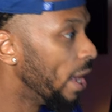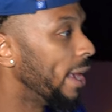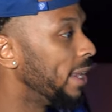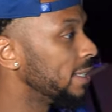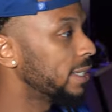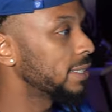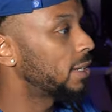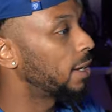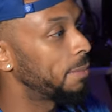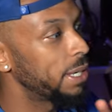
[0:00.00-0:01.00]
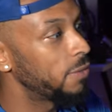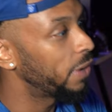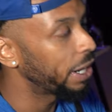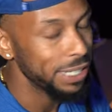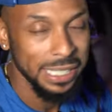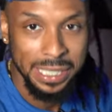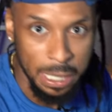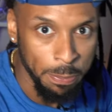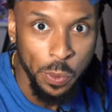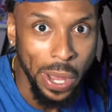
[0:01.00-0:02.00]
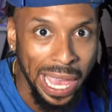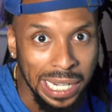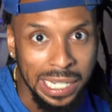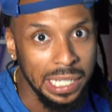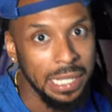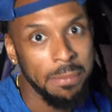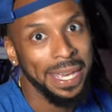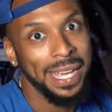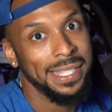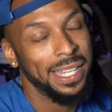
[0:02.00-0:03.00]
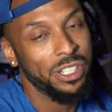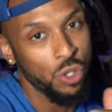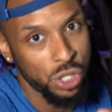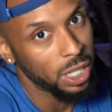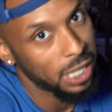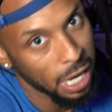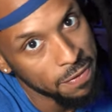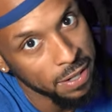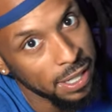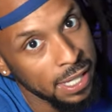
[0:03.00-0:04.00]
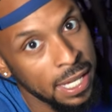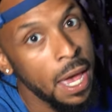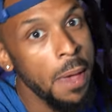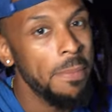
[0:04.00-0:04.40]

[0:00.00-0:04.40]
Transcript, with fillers: And this is gonna be very simple editing commands that you should definitely